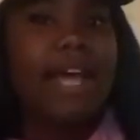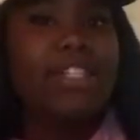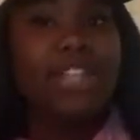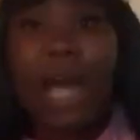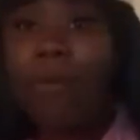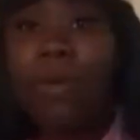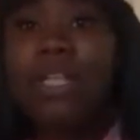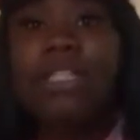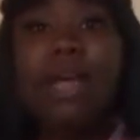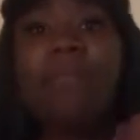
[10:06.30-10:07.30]
that job.
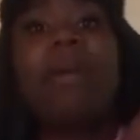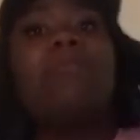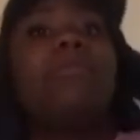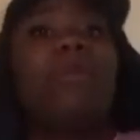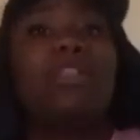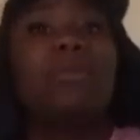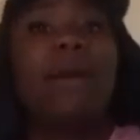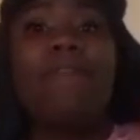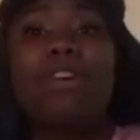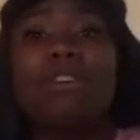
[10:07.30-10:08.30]
Wendy's ain't paying me more than
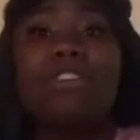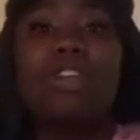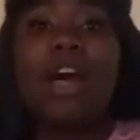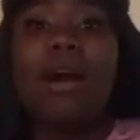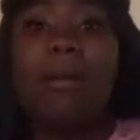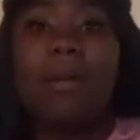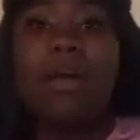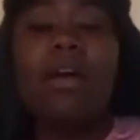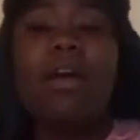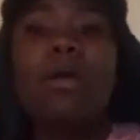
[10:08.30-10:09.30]
my first job.
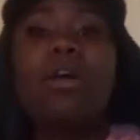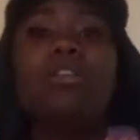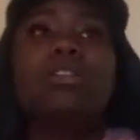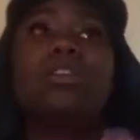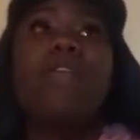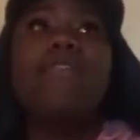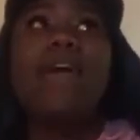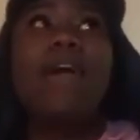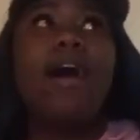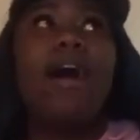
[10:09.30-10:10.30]
So
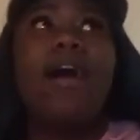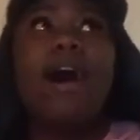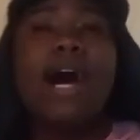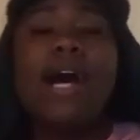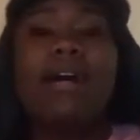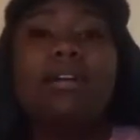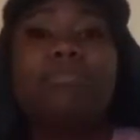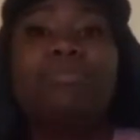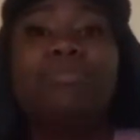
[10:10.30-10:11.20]
then, I